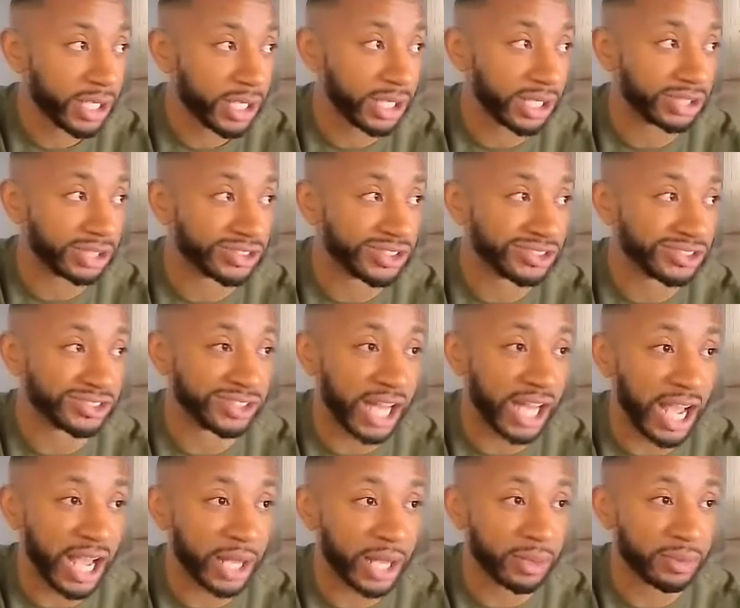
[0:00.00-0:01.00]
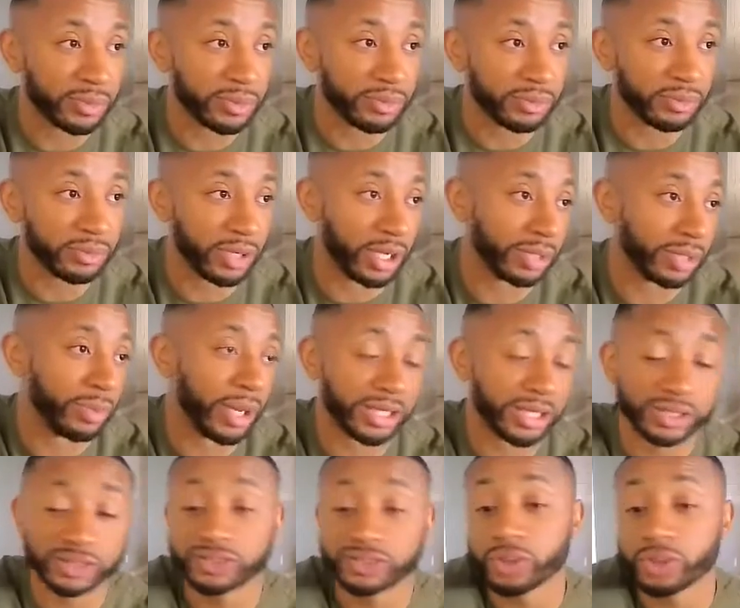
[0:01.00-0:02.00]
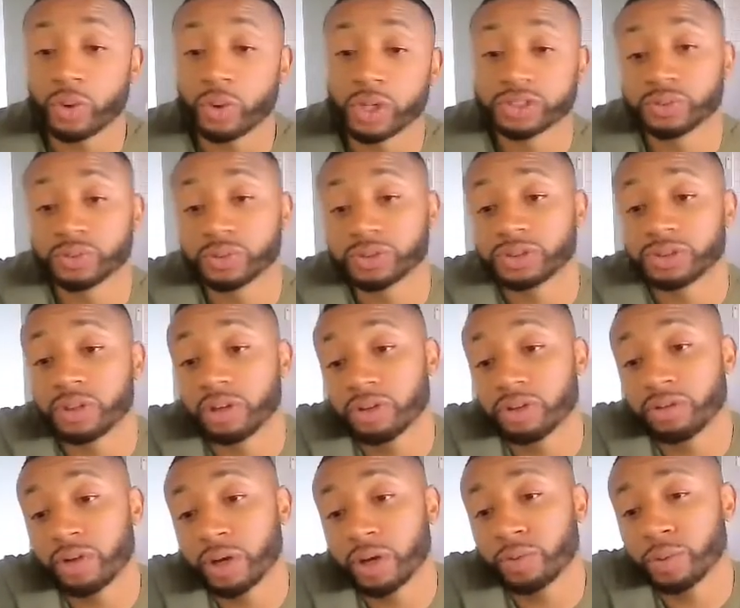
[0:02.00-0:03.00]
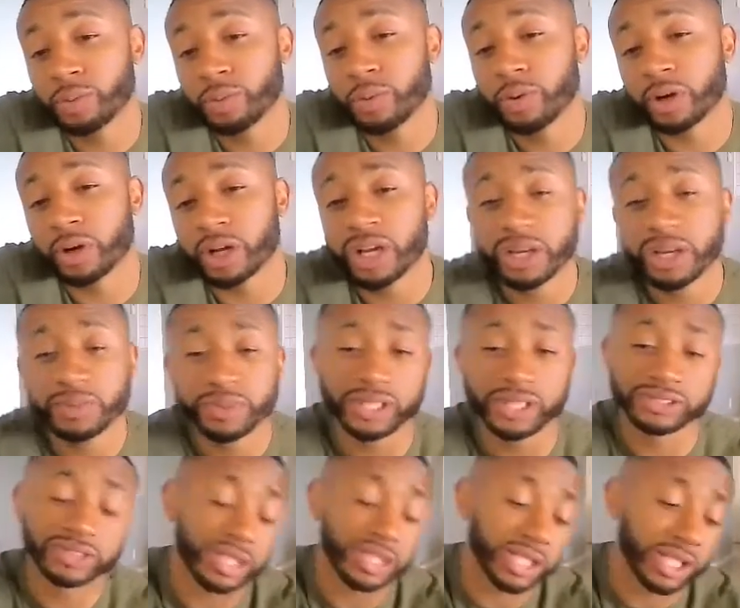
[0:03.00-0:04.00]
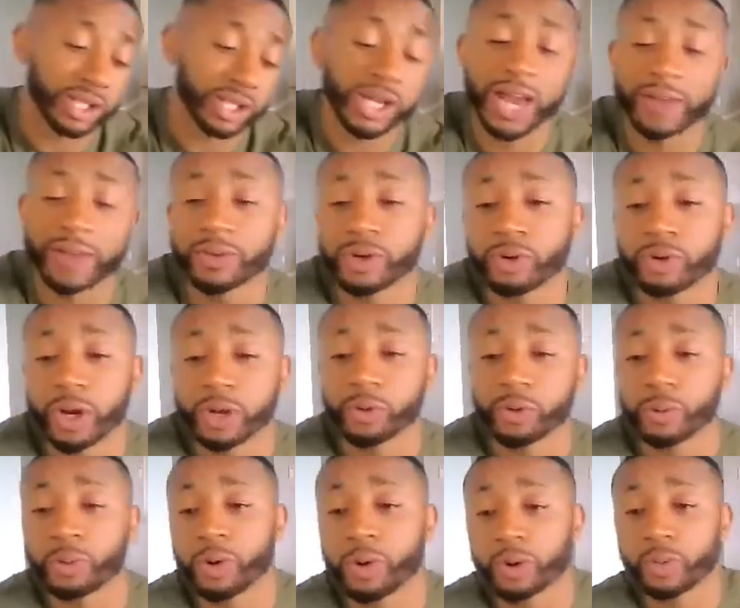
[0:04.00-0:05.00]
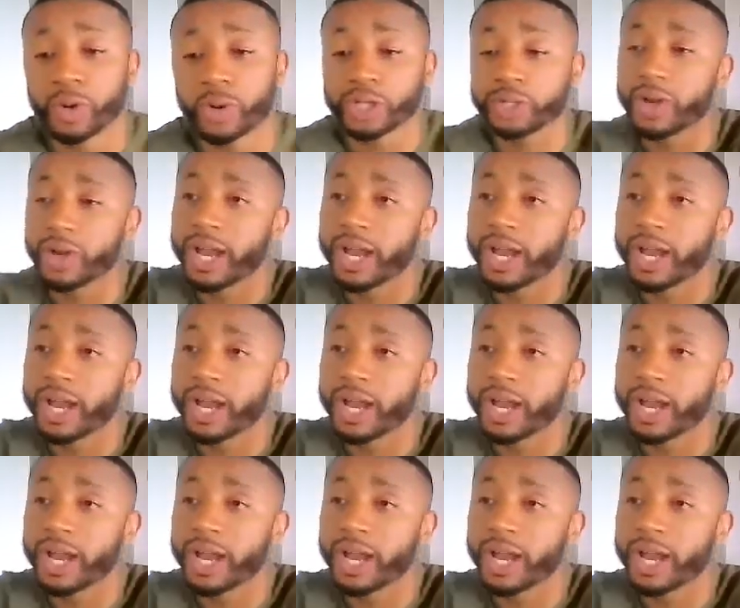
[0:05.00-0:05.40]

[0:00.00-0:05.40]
Because it's not about the score, it's what's on our credit report. Because look, you can have a credit report where you